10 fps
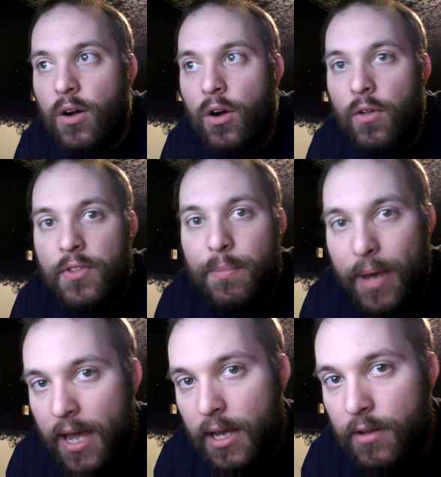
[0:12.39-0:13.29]
all the
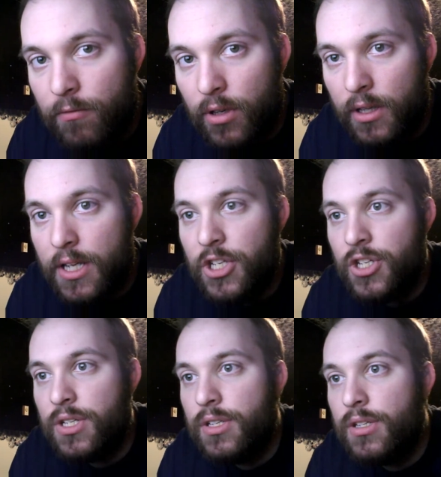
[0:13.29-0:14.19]
pagan
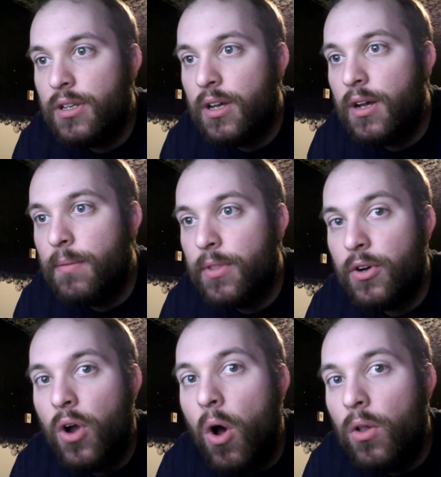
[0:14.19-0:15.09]
religion,
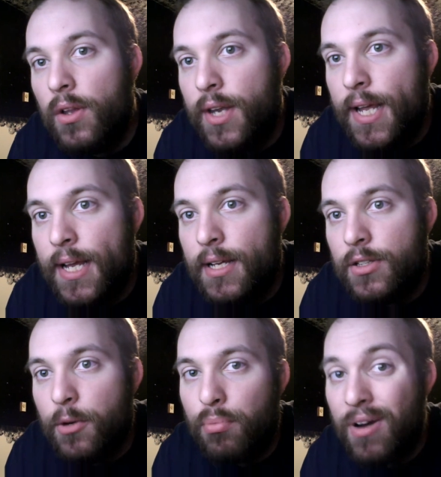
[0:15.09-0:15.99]
their
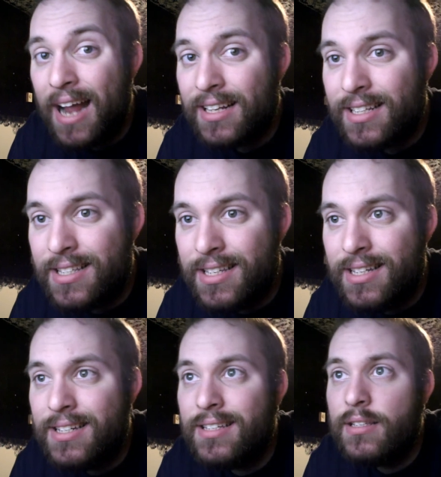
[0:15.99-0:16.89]
holidays, their
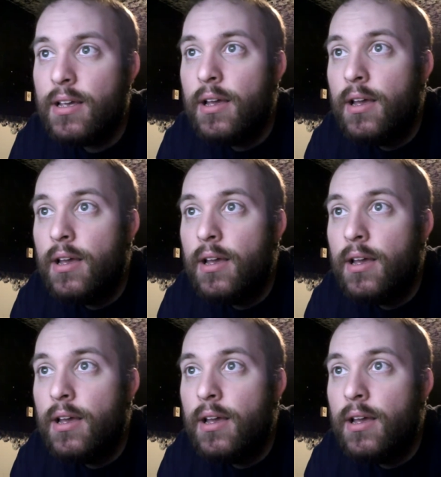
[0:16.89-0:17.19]
practices,